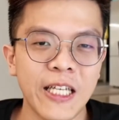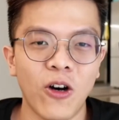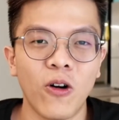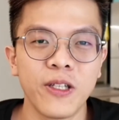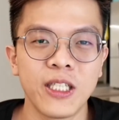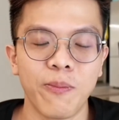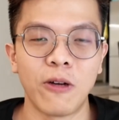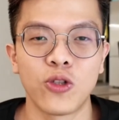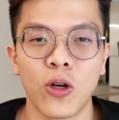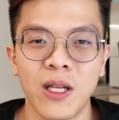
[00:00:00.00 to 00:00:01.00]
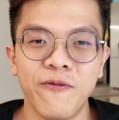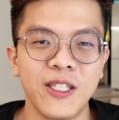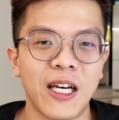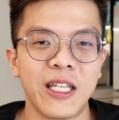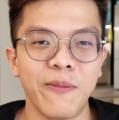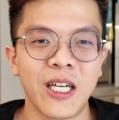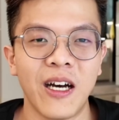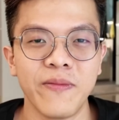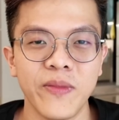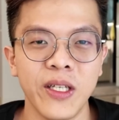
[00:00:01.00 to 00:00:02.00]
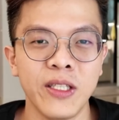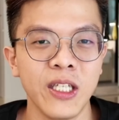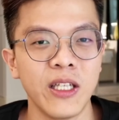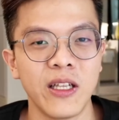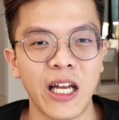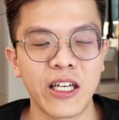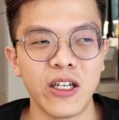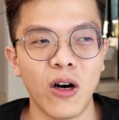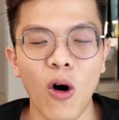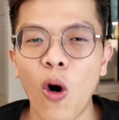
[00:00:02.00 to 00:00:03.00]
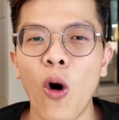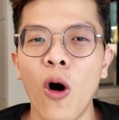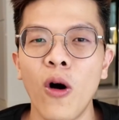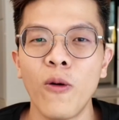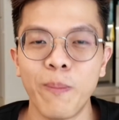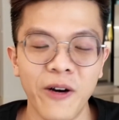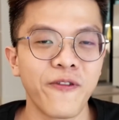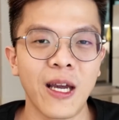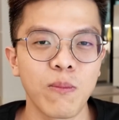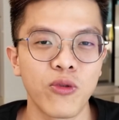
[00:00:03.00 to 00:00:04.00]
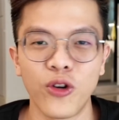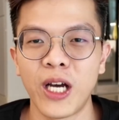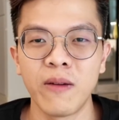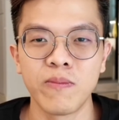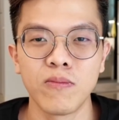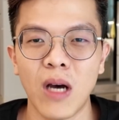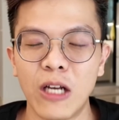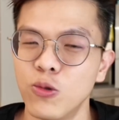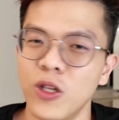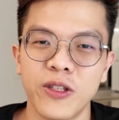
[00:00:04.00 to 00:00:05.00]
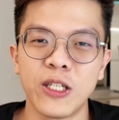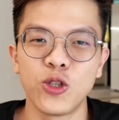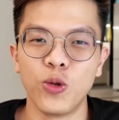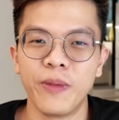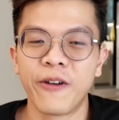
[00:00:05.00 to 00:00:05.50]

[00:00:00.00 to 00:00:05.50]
said all this about Chocolate Visa Debit Card, is it like a all perfect product? I do not think so,